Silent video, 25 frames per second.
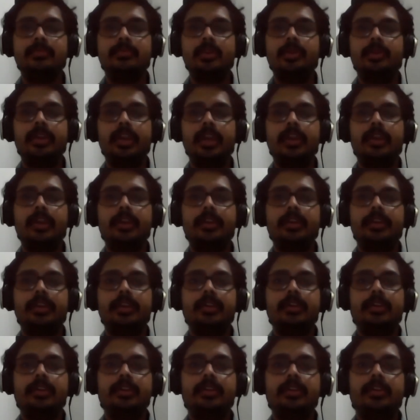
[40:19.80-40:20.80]
Okay.
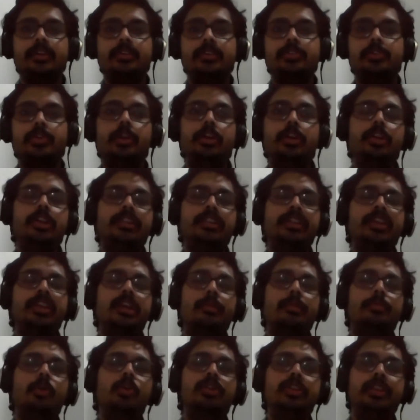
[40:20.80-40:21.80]
You have to think
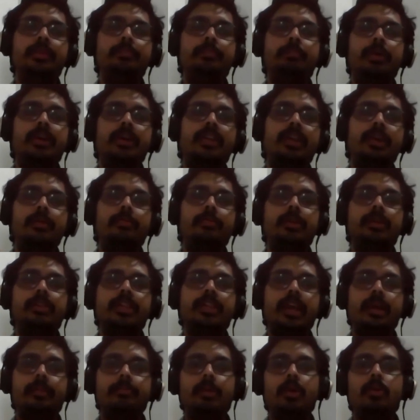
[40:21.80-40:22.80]
about
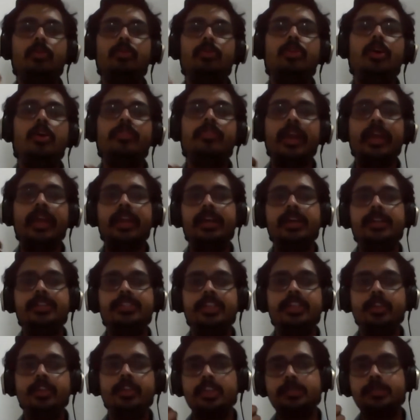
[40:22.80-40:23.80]
the amount of
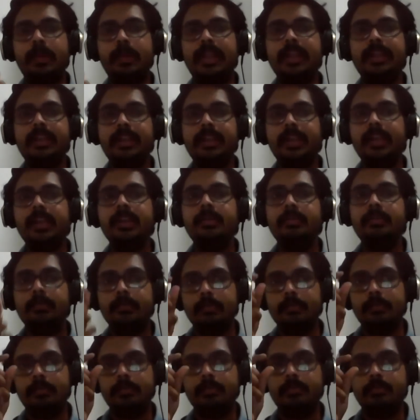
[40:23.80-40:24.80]
energy you're spending
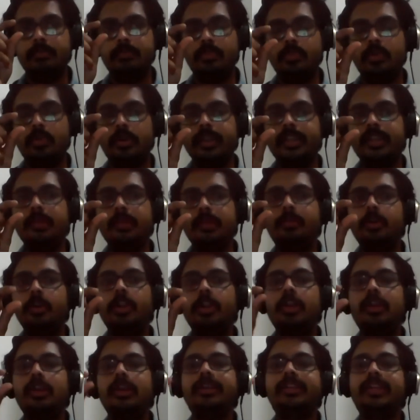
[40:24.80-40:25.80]
for in a
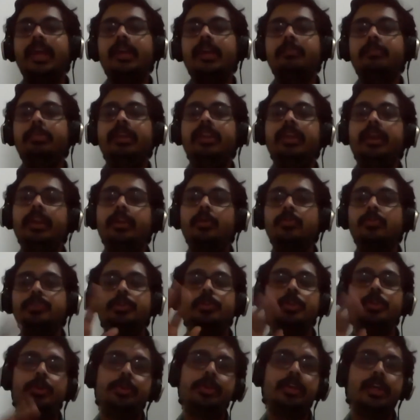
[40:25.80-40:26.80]
particular time period. Also,
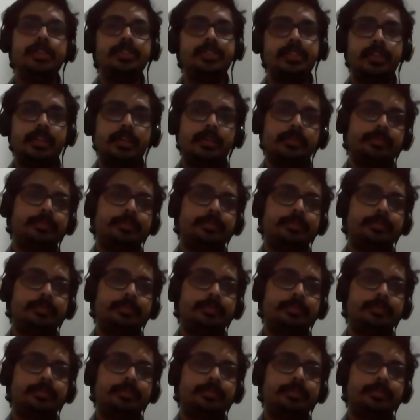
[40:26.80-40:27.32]
you have to consider.